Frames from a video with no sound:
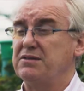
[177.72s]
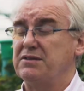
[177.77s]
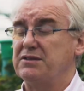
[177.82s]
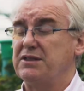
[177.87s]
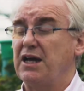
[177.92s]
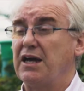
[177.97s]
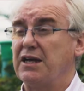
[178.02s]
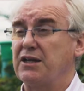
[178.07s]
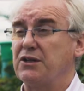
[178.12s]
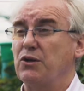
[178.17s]

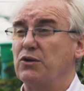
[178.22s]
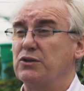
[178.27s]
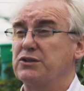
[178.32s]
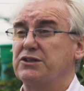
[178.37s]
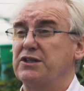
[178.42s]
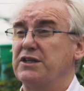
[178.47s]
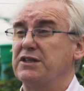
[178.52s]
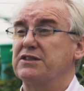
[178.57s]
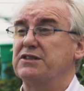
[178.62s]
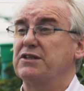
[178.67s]

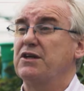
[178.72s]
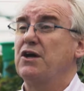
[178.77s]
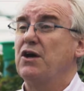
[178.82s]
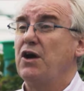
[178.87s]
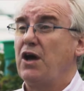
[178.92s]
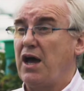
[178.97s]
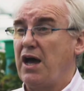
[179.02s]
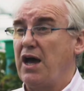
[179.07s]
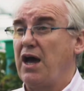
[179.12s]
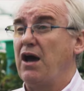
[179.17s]
diagnostics
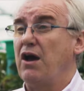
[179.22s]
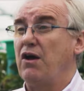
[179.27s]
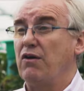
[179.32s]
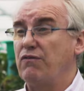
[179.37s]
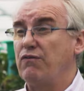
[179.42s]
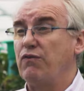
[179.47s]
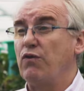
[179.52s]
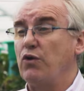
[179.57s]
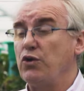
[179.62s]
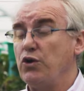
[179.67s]

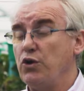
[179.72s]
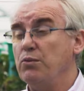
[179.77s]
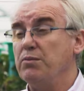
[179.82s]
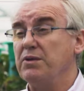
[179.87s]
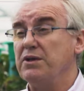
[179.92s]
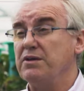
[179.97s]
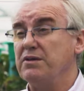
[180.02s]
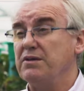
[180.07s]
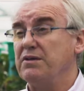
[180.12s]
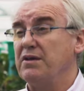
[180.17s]
for
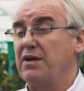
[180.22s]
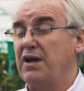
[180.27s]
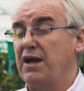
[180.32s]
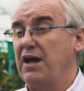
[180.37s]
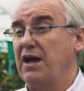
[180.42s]
human